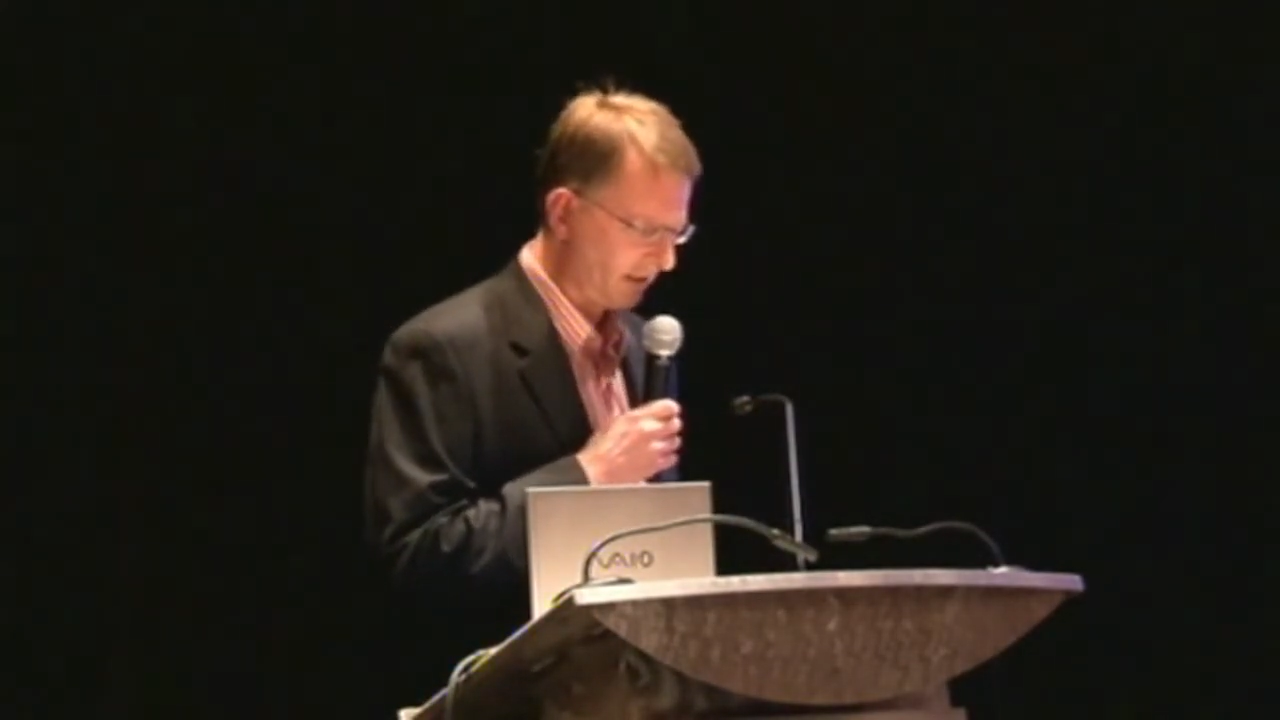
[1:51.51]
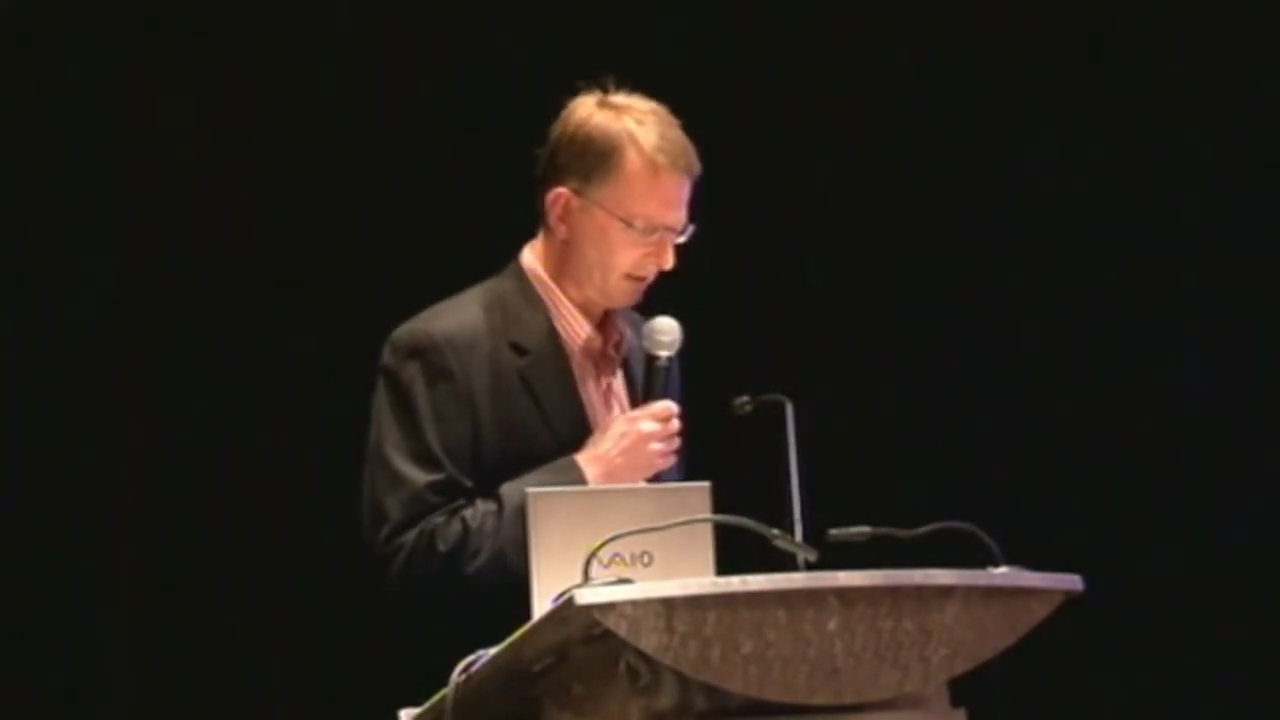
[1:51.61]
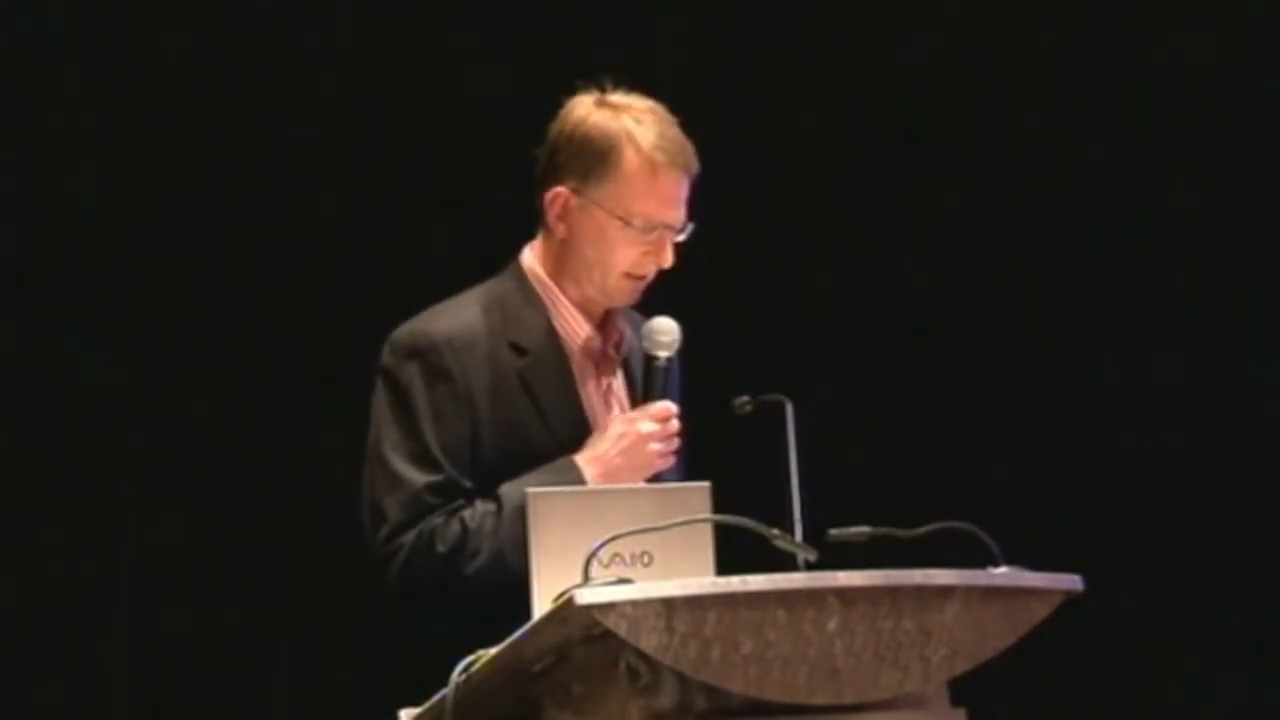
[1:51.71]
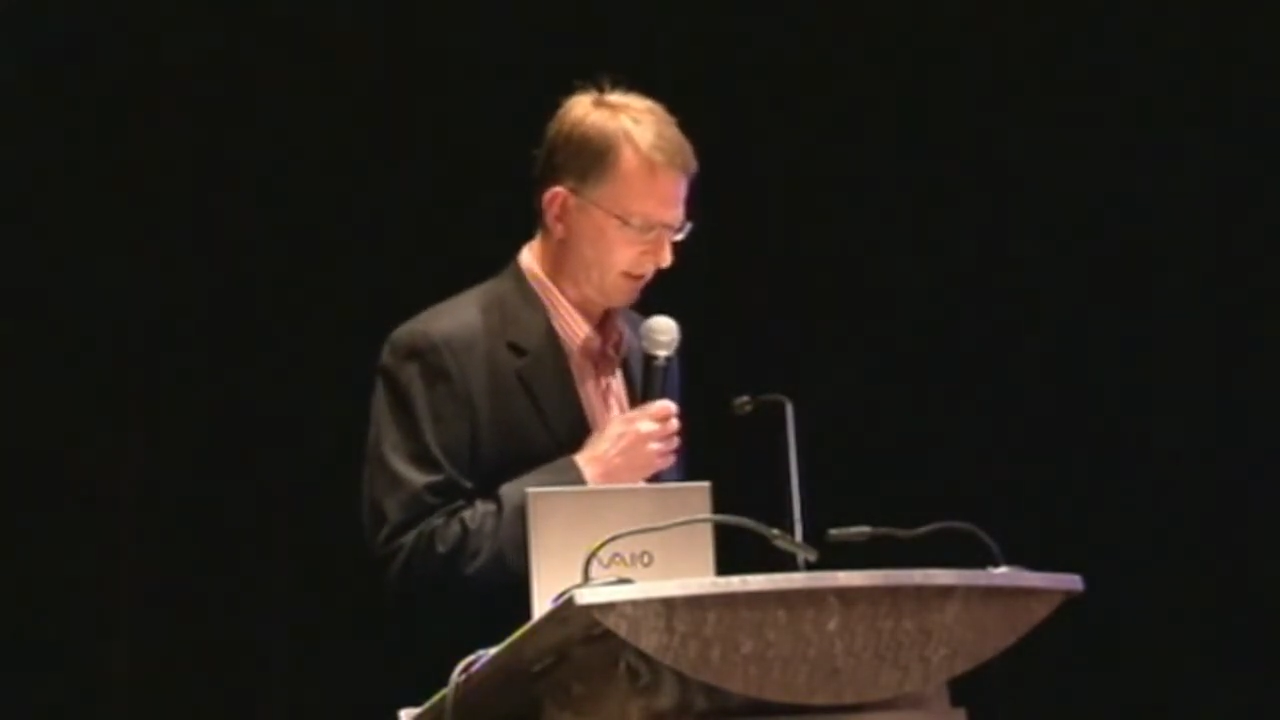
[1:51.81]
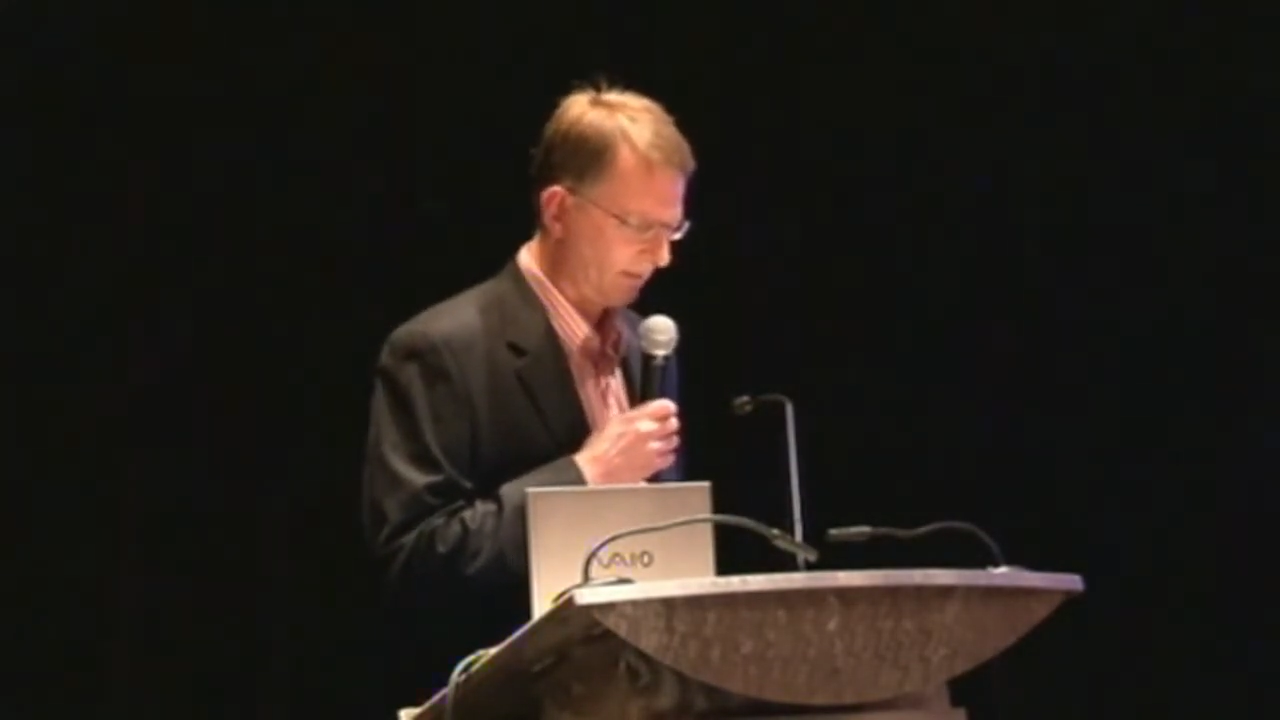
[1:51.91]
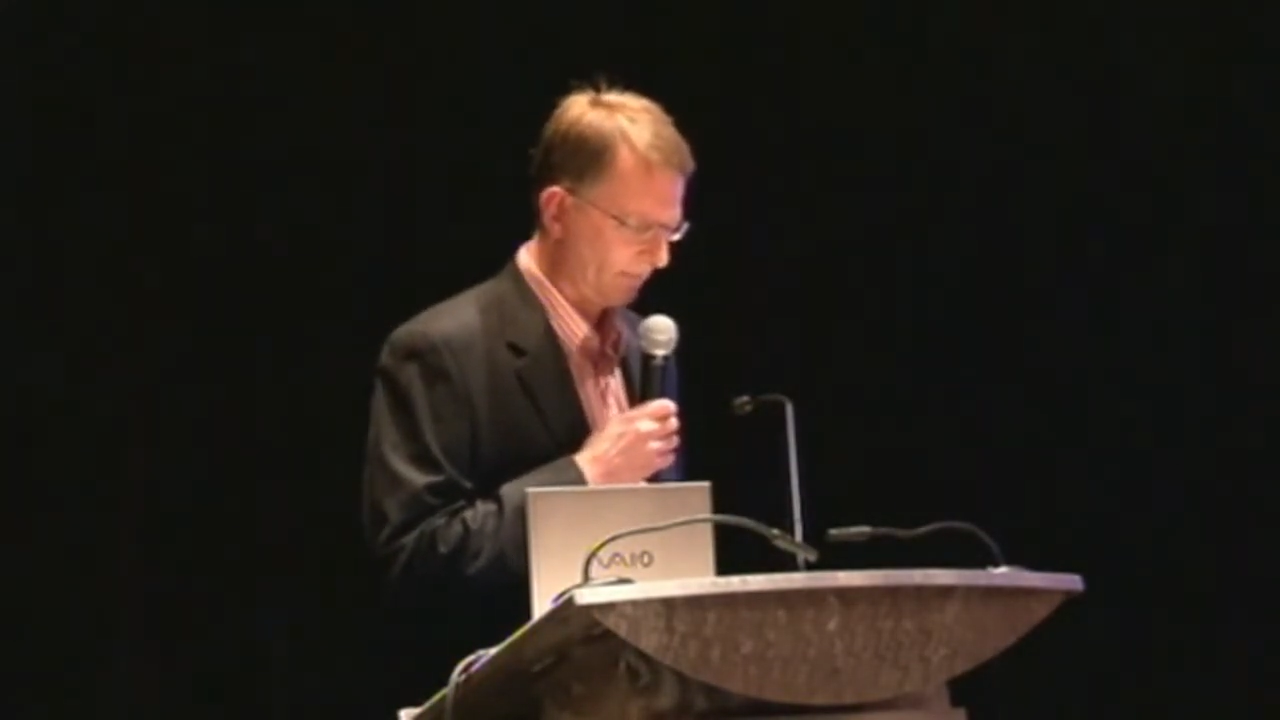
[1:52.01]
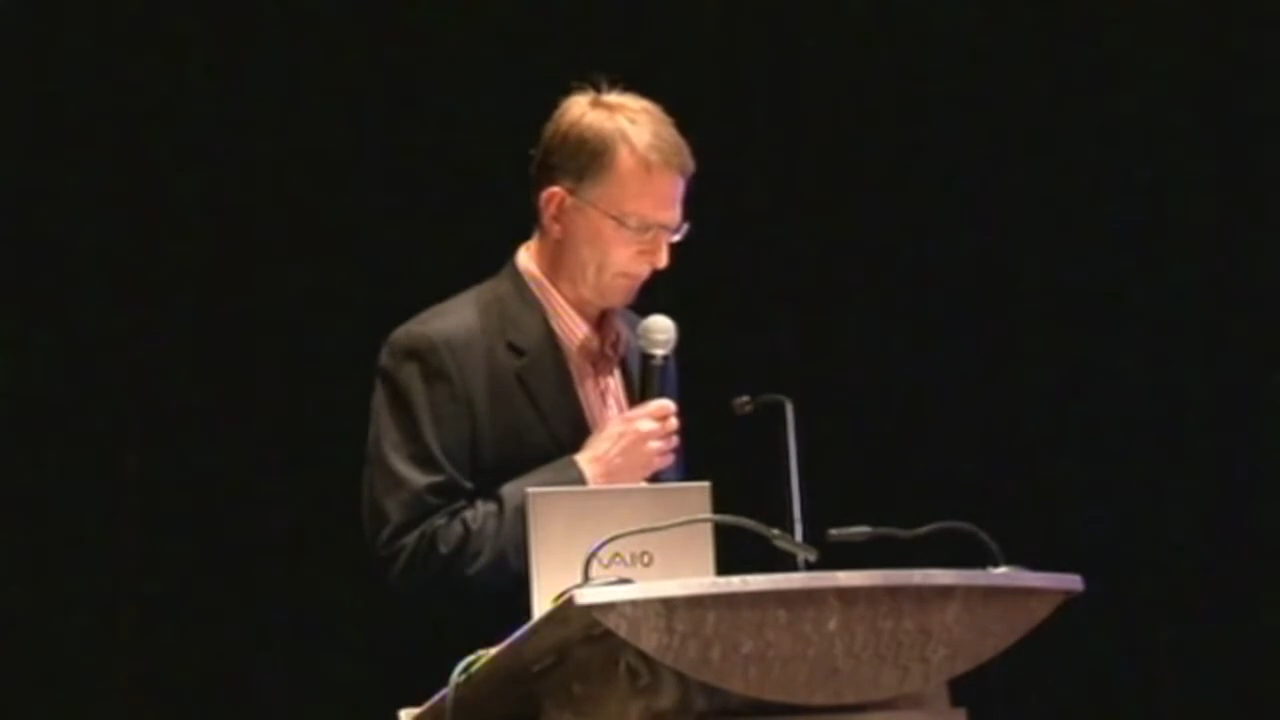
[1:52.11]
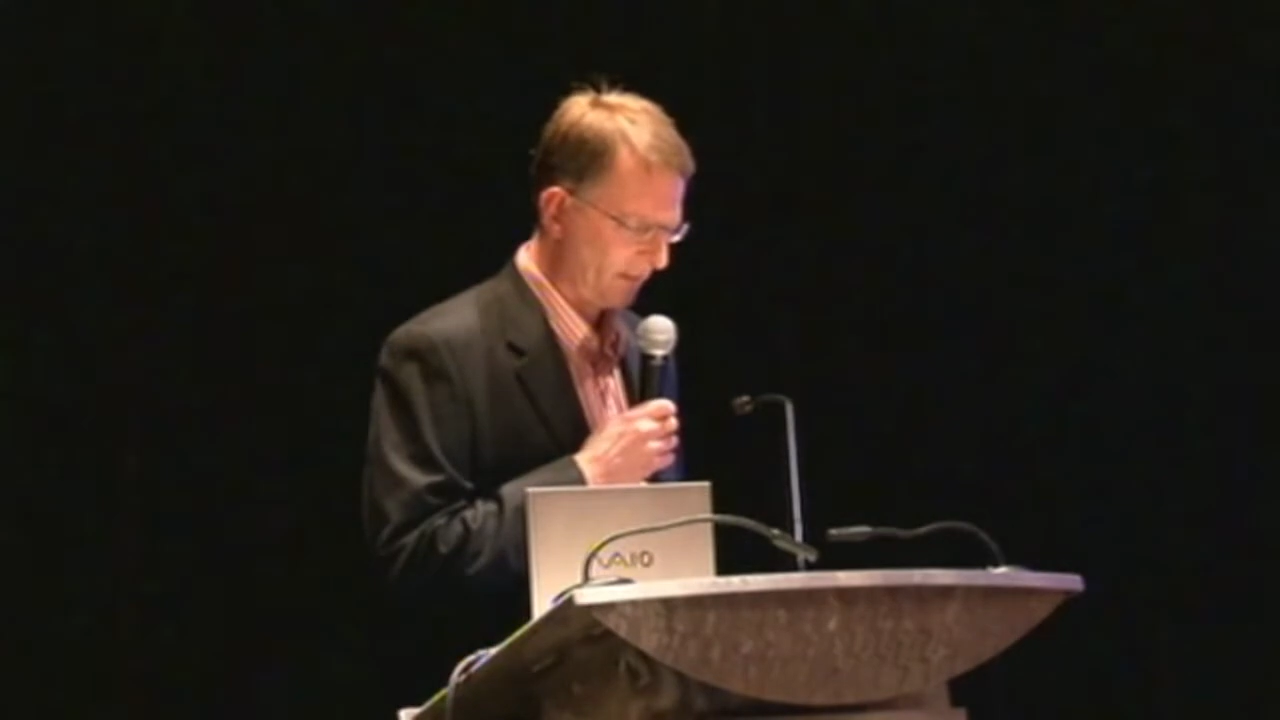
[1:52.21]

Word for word: like that.